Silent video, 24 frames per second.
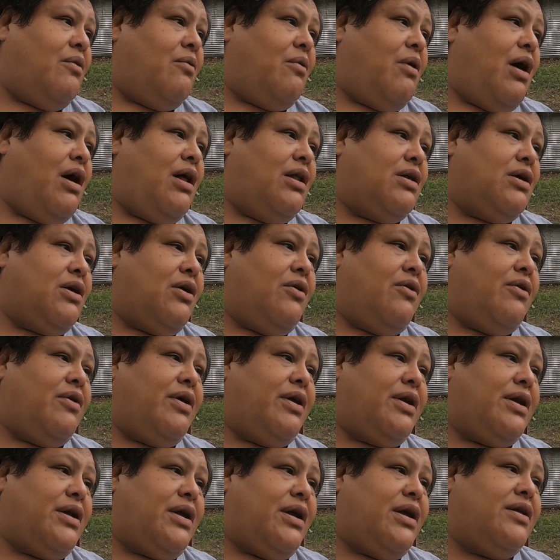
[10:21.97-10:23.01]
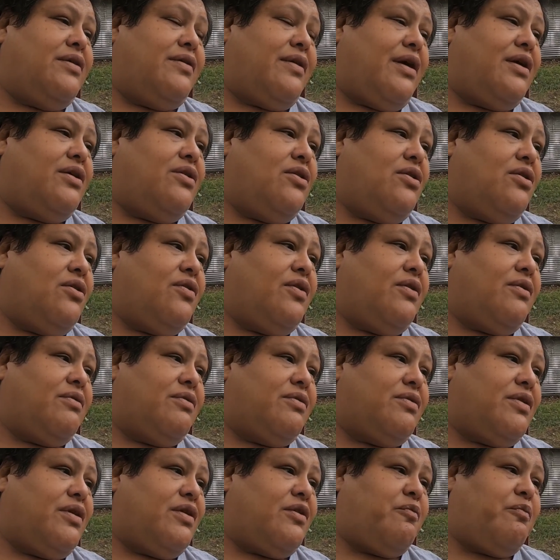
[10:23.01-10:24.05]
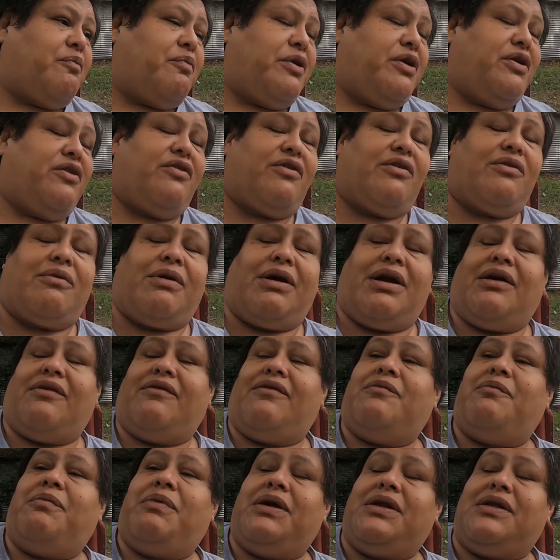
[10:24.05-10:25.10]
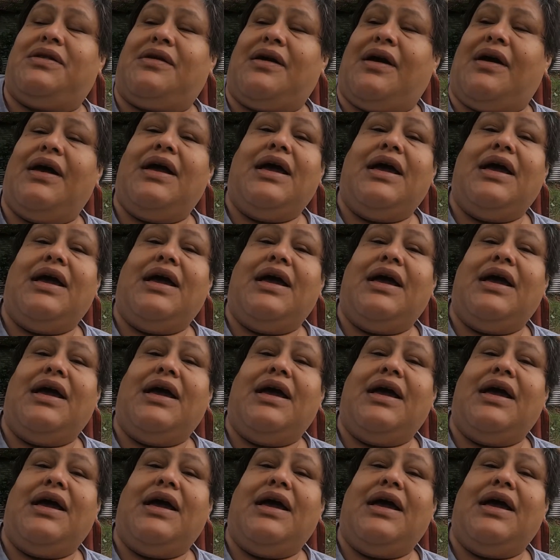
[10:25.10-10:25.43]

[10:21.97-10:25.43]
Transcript: a, while ago and he said you know there was this preacher whatever but uh,